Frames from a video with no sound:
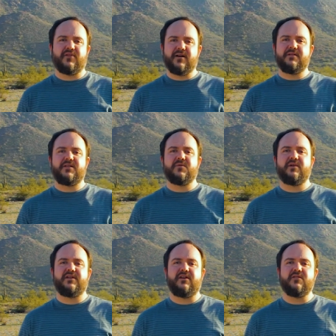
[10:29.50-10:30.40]
Probably the
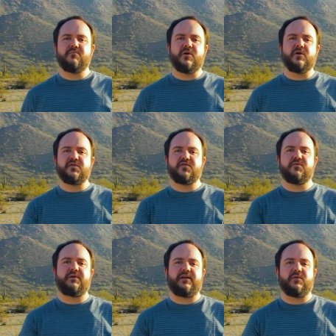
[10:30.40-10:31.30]
one you're most
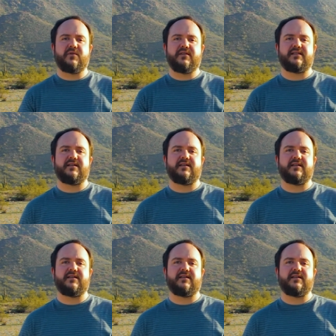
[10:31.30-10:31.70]
familiar with is